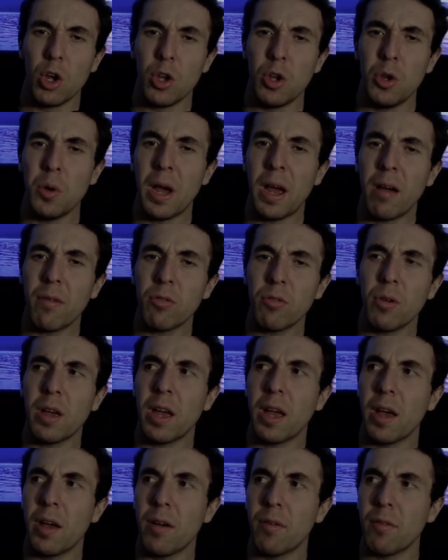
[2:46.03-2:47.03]
you have to
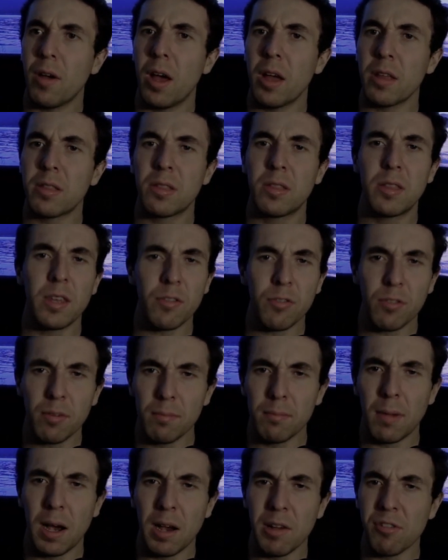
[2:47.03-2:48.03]
have a
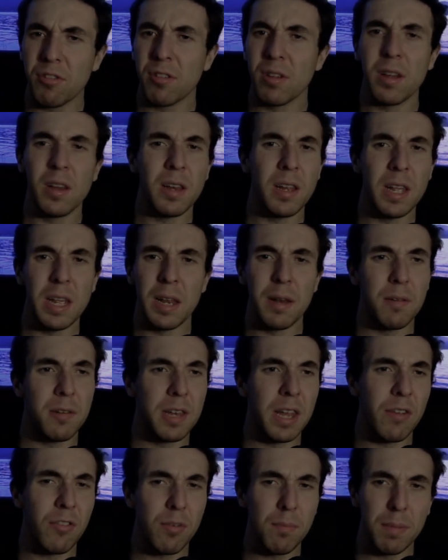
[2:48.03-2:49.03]
different mindset and
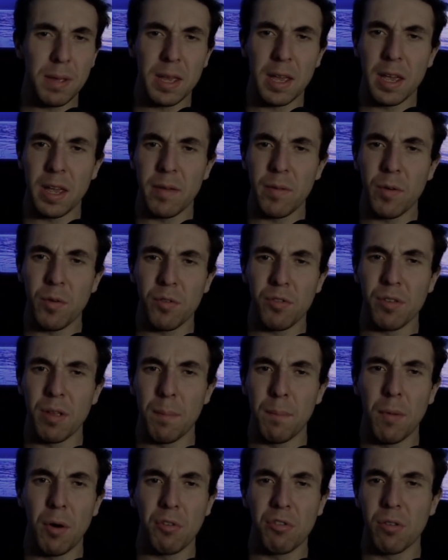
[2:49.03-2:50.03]
different behaviors
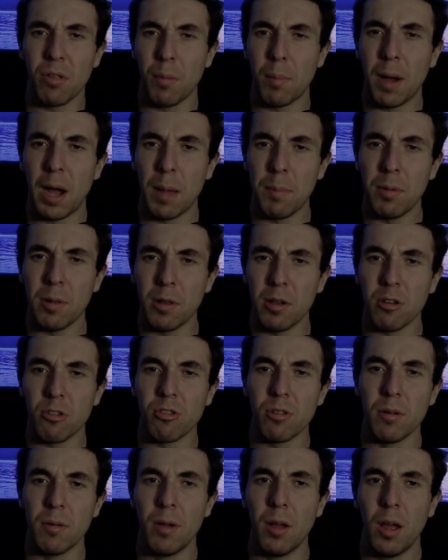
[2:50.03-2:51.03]
than most of the
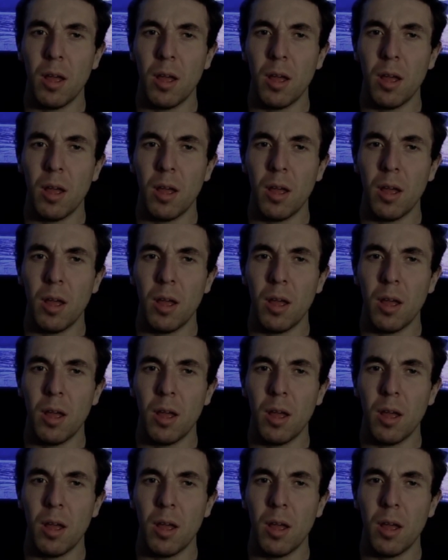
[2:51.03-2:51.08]
population.